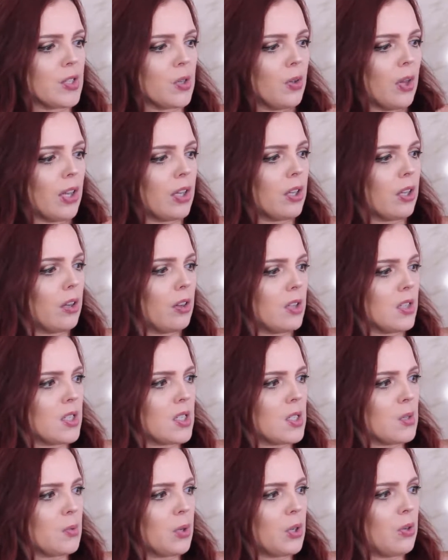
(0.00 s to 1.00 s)
So like,
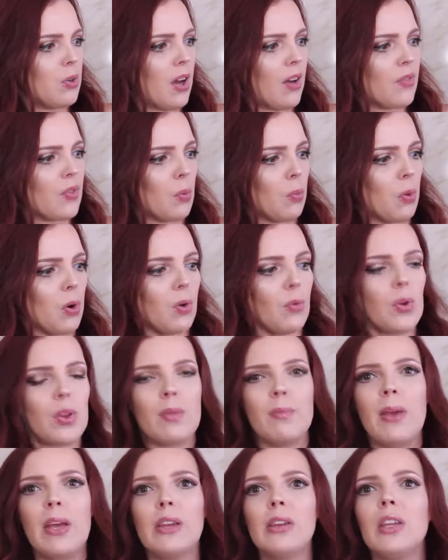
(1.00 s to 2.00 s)
this is what you have to work
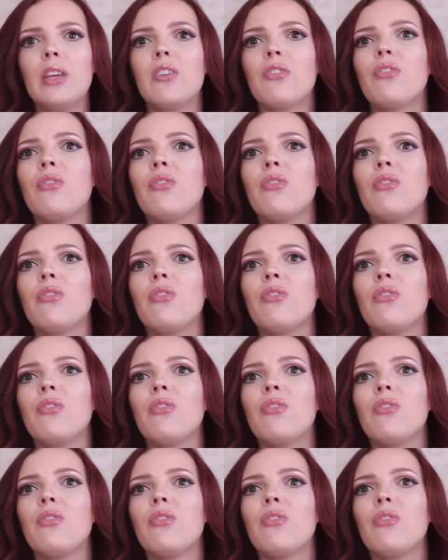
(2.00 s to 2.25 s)
with mainly